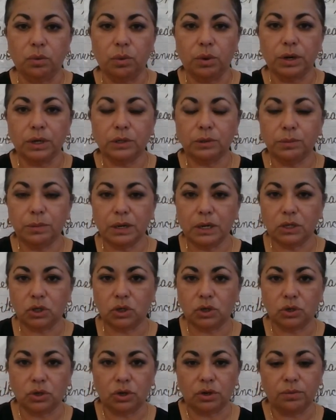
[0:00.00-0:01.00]
What is
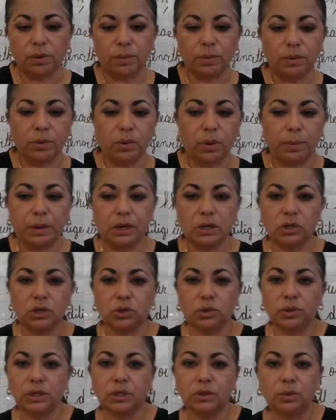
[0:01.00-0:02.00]
minister? Do you remember what
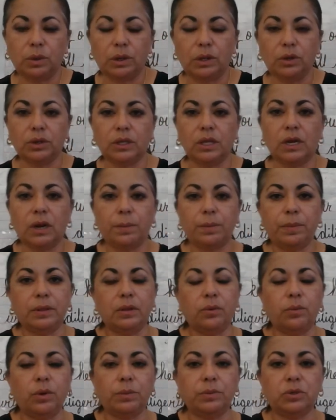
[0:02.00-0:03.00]
minister is? We looked it up in
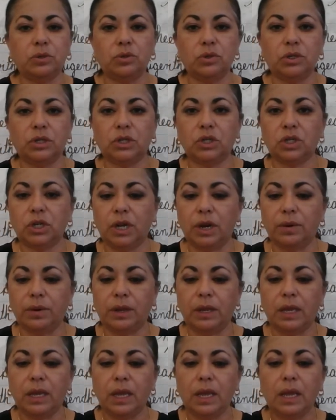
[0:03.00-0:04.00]
the Webster's
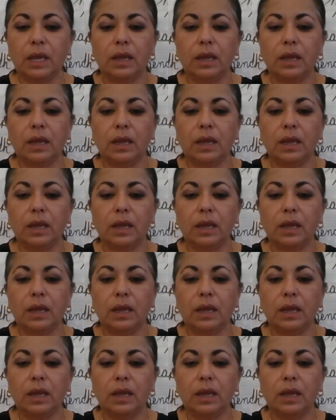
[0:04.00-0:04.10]
Dictionary.